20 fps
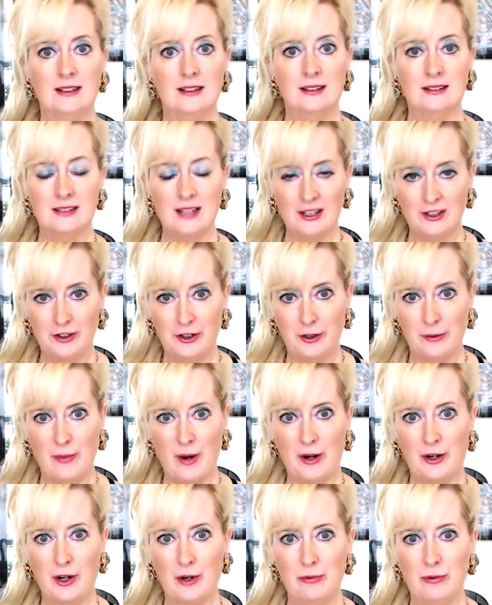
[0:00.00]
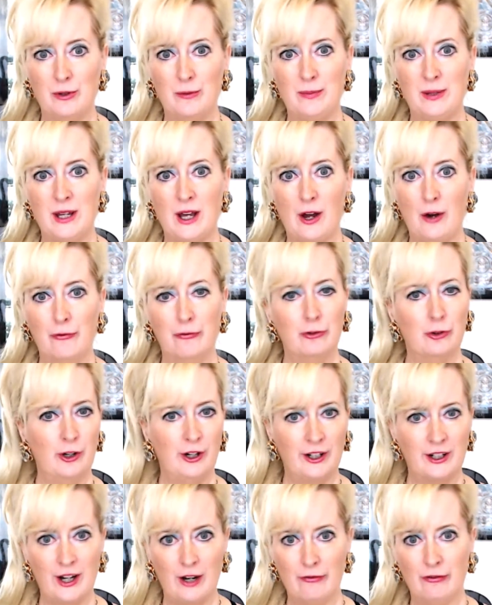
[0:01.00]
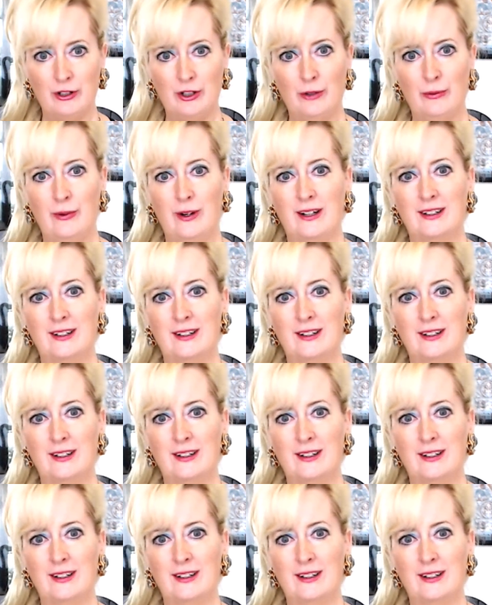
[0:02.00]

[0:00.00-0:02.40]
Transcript: Senator Marco Rubio, Florida Governor Rick